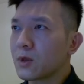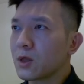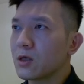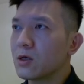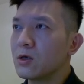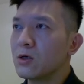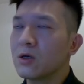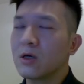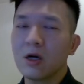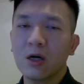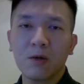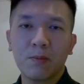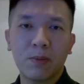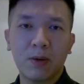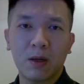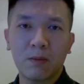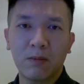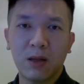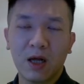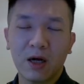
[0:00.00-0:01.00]
you're going to
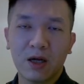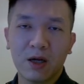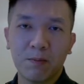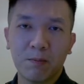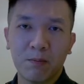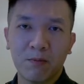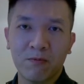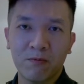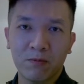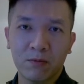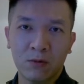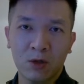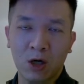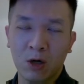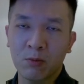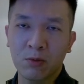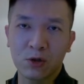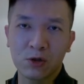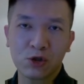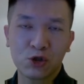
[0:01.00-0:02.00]
plug in
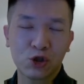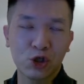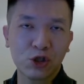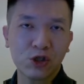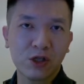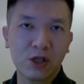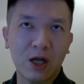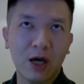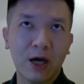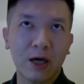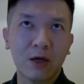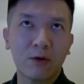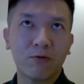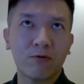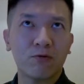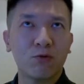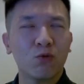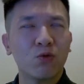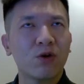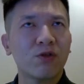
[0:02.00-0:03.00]
numbers just like
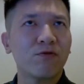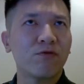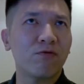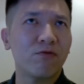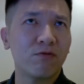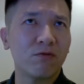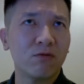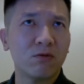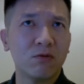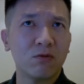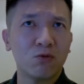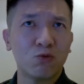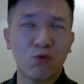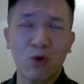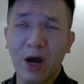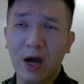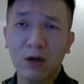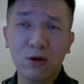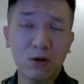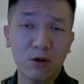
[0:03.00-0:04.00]
with
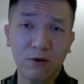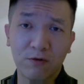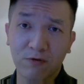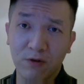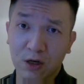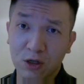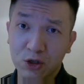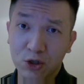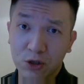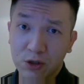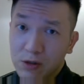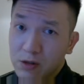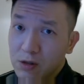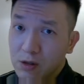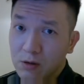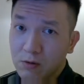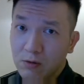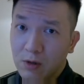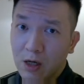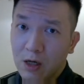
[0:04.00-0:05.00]
regular
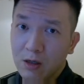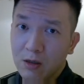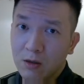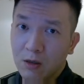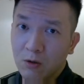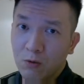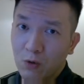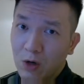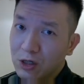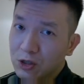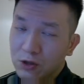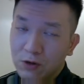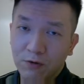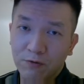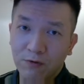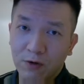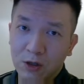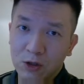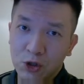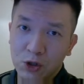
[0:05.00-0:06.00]
functions, right? Rational
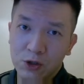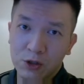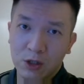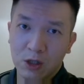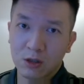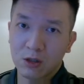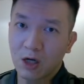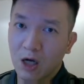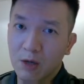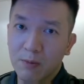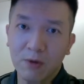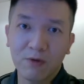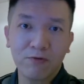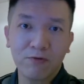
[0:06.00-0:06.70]
functions are type of